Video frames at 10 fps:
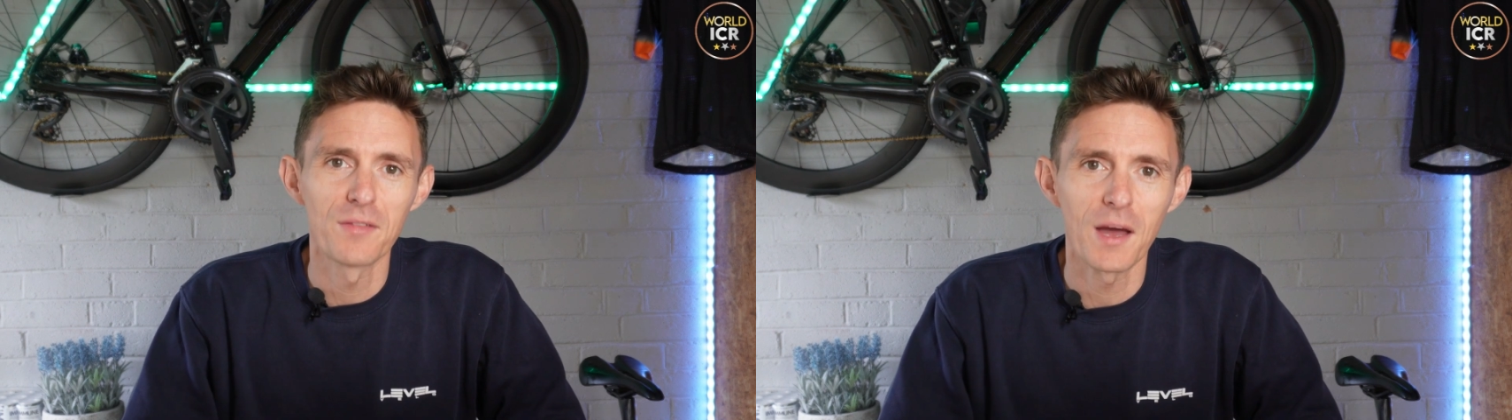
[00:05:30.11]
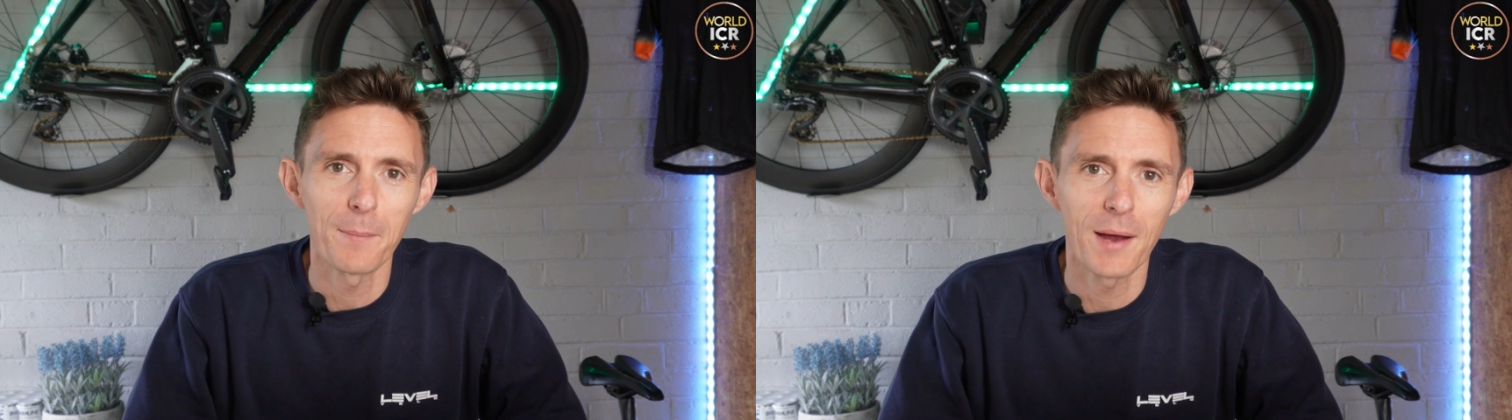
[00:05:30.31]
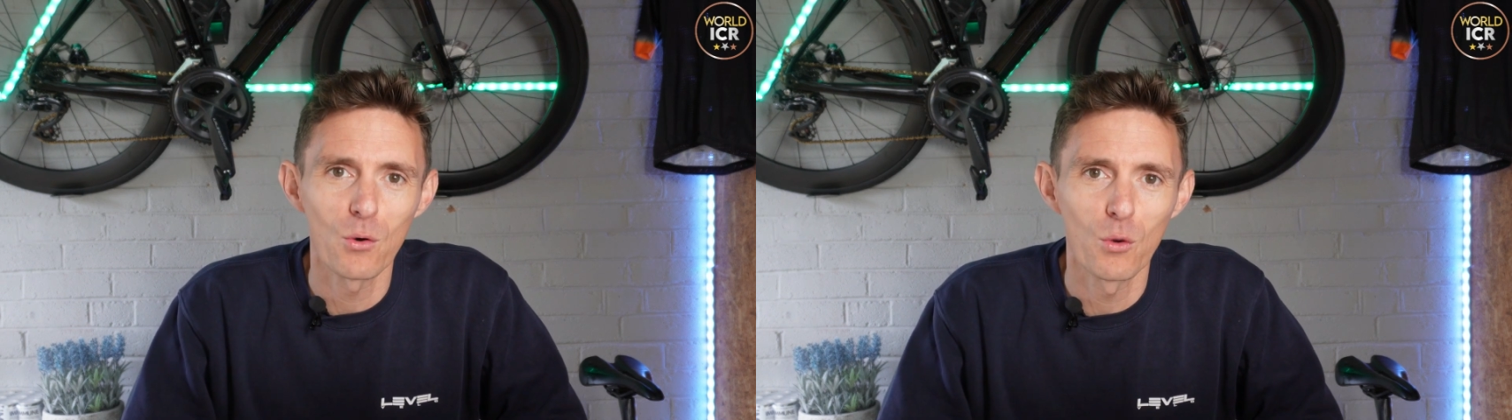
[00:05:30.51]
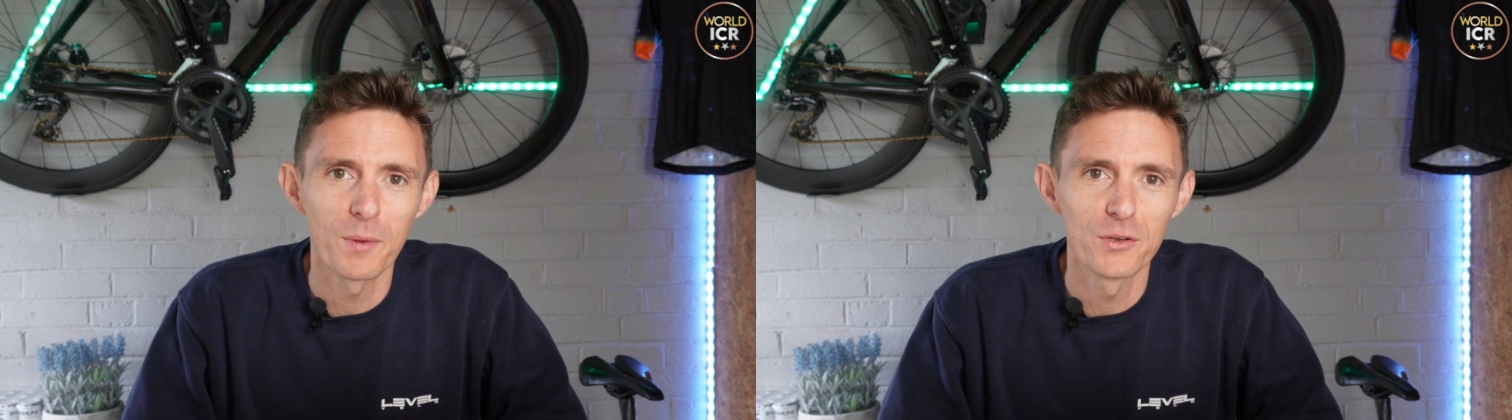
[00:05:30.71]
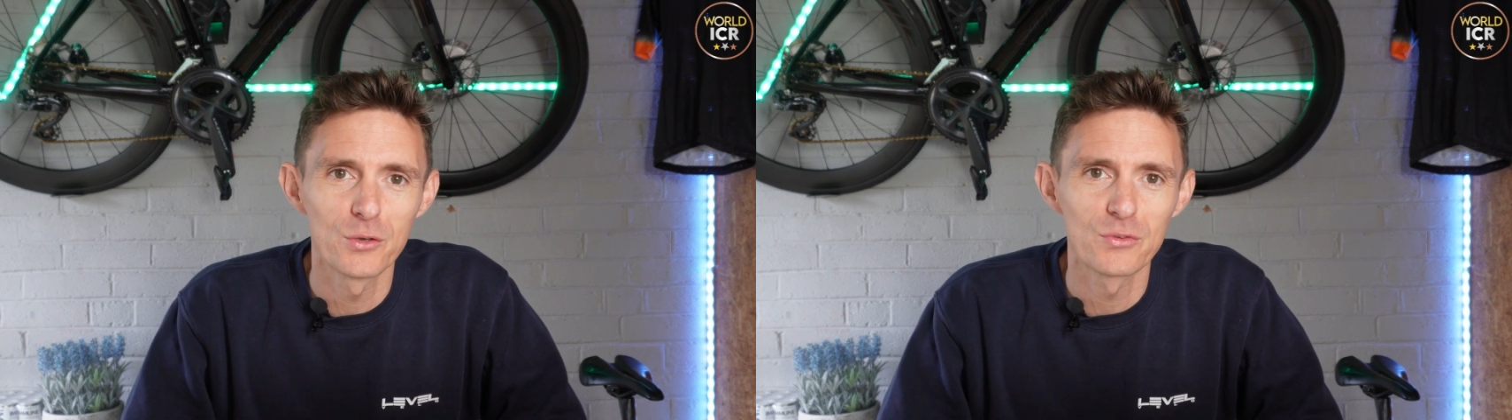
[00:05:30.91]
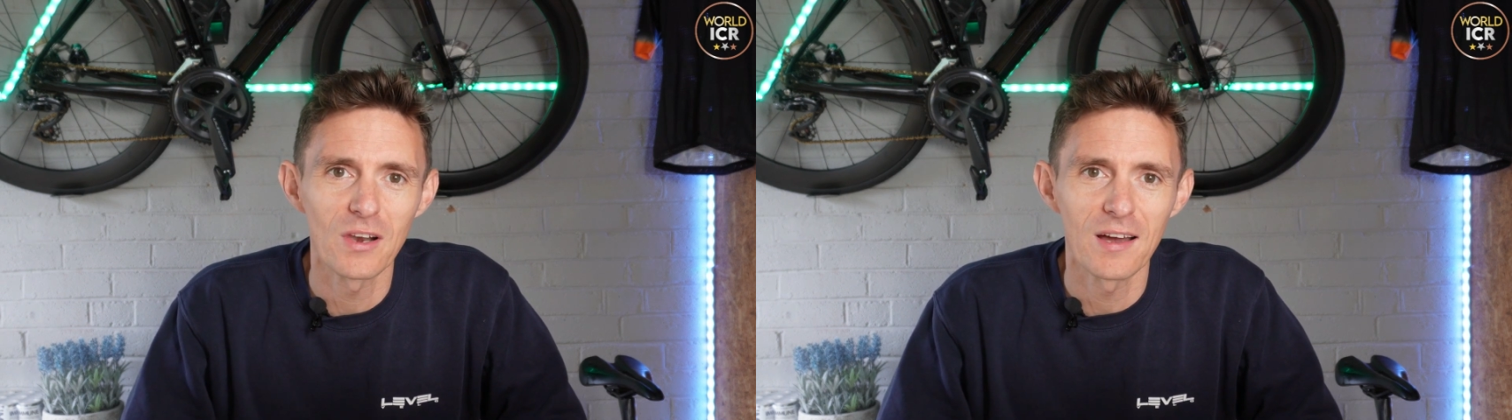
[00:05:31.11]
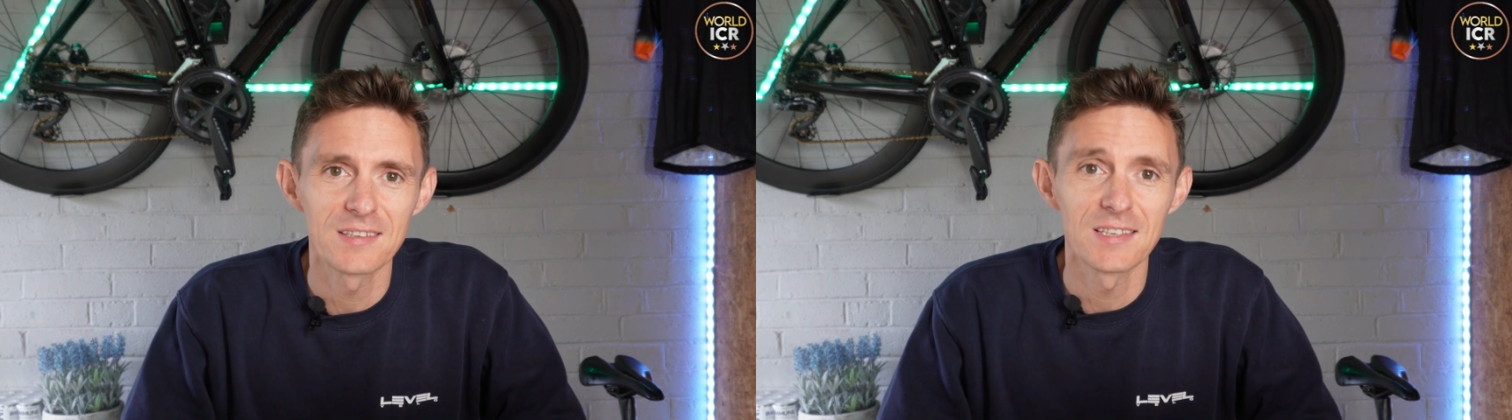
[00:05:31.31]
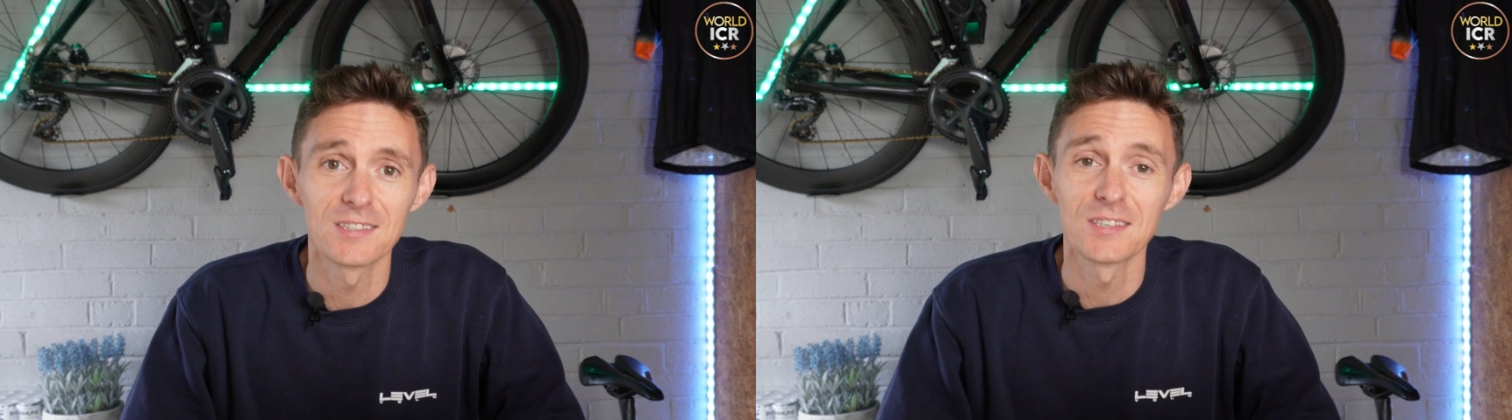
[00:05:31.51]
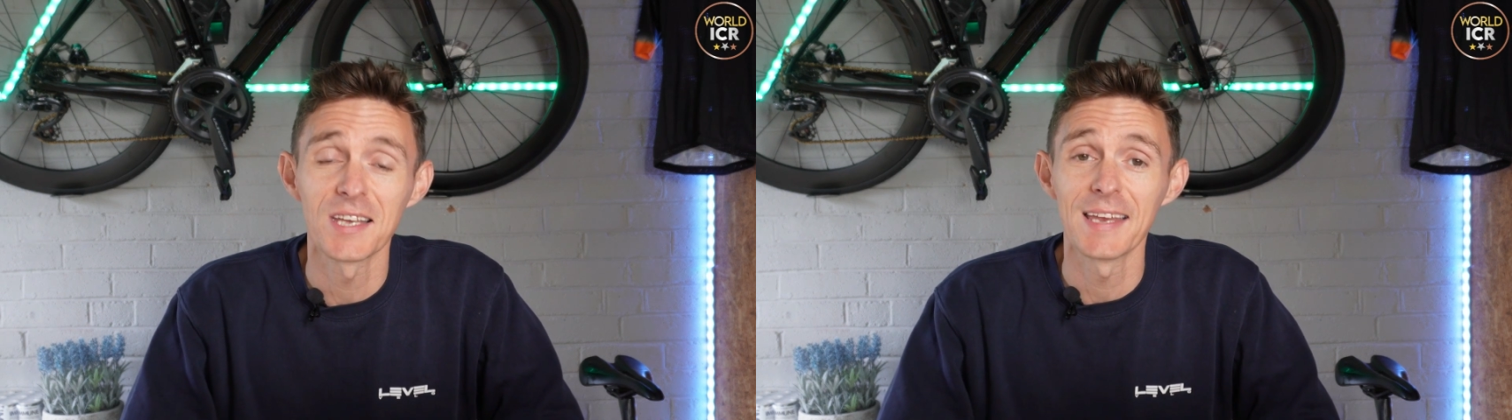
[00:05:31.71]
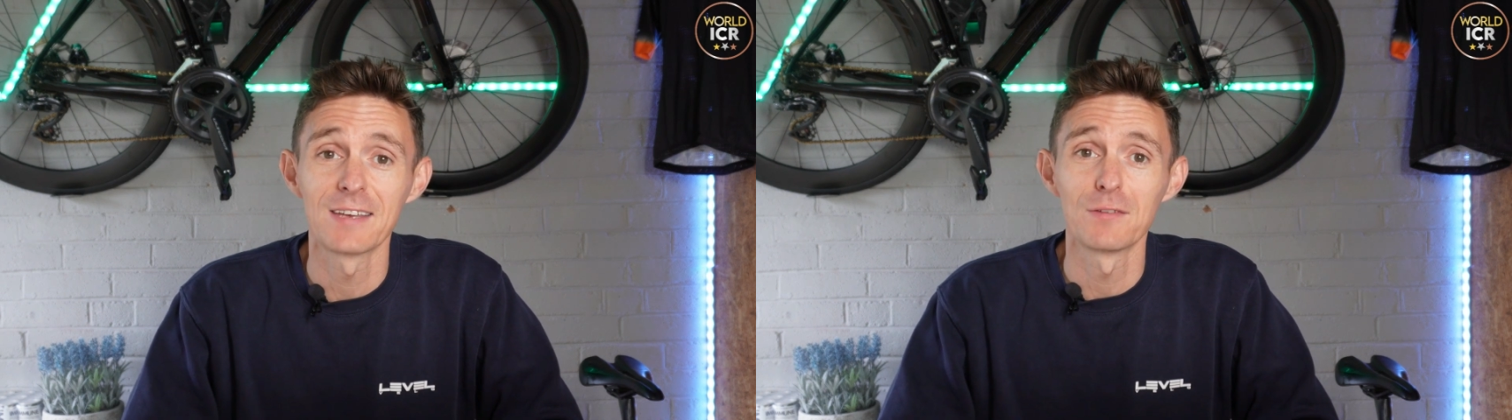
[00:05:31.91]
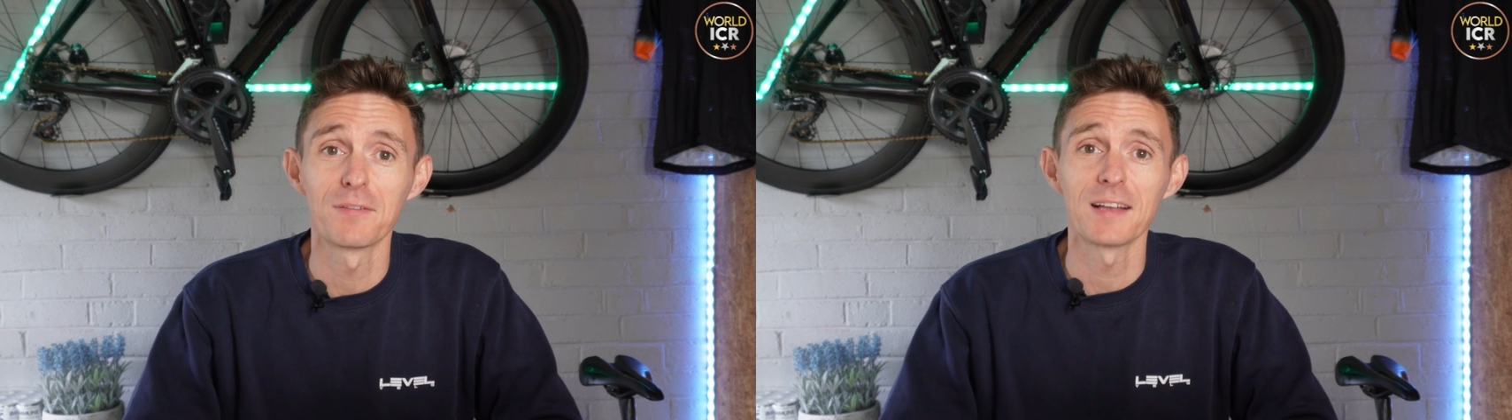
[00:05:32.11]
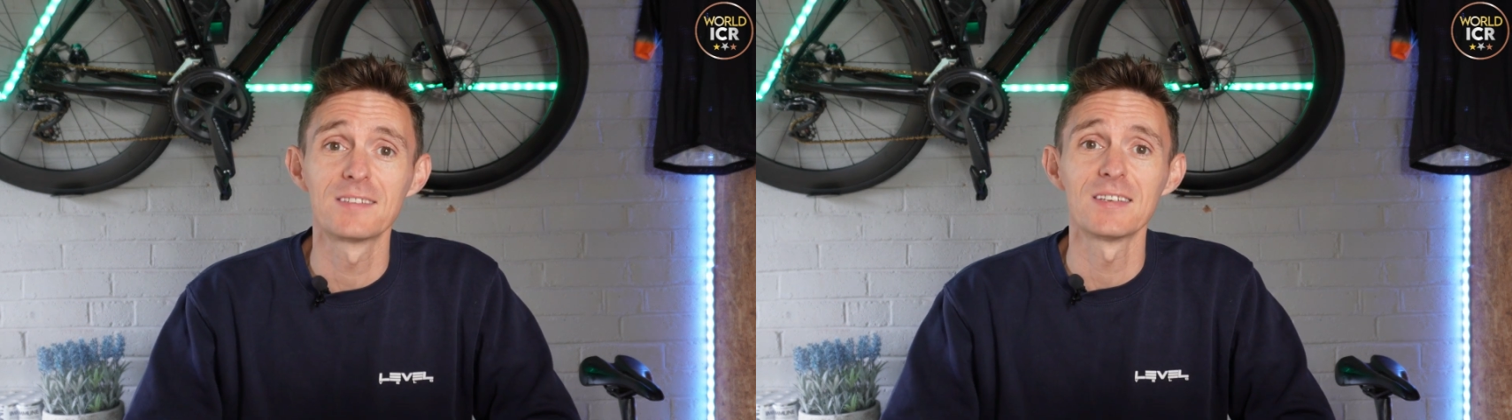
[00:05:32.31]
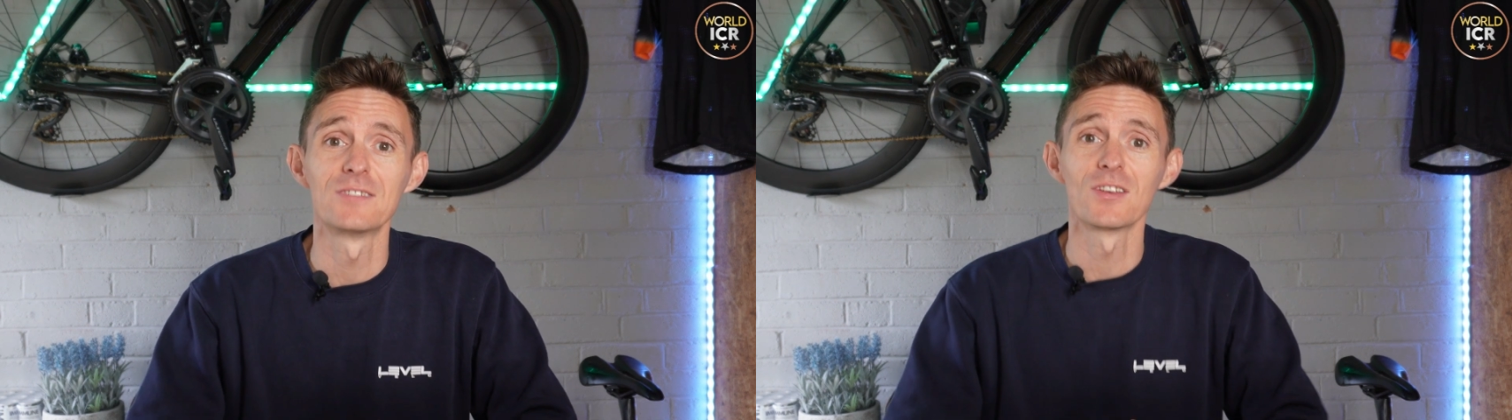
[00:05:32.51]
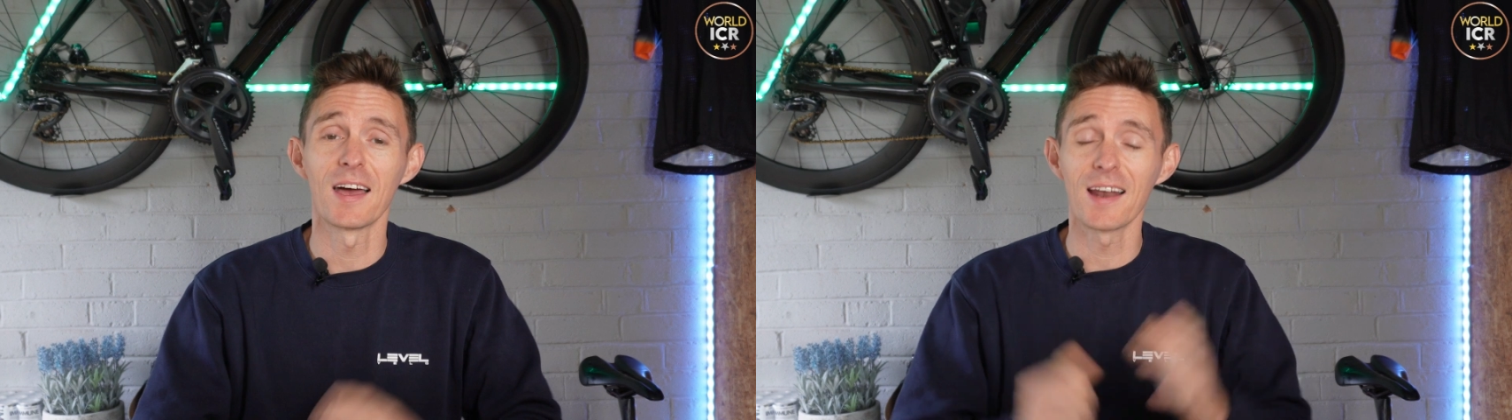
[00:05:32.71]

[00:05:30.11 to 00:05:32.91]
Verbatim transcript: that power up and utilize it to take advantage.